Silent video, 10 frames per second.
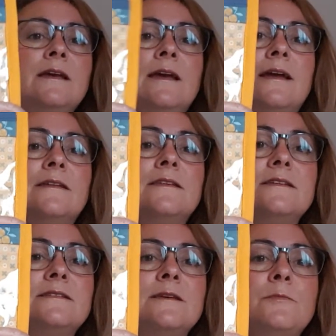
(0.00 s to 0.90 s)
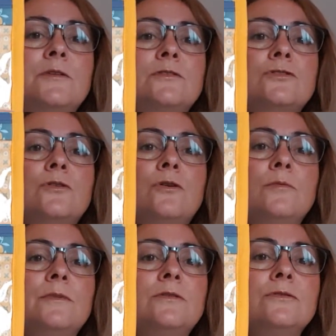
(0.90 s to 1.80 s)
And the zip at the
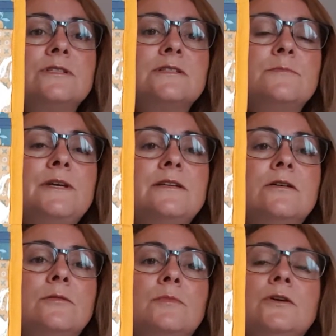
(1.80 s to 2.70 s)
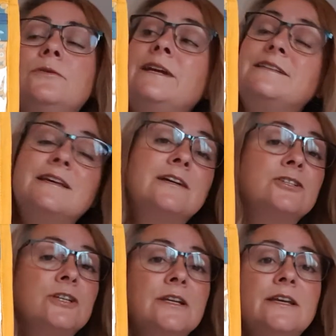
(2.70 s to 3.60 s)
top looks to be dark blue. It's
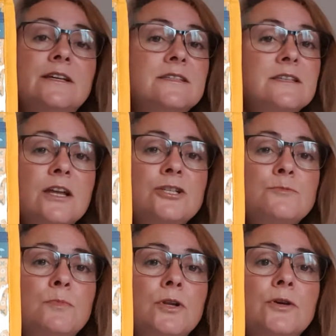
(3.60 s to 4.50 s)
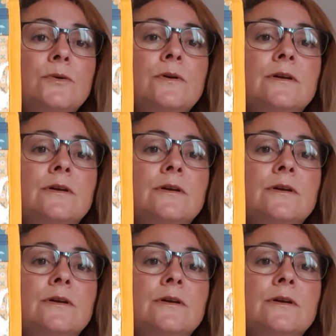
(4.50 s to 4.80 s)
actually a sludge blue.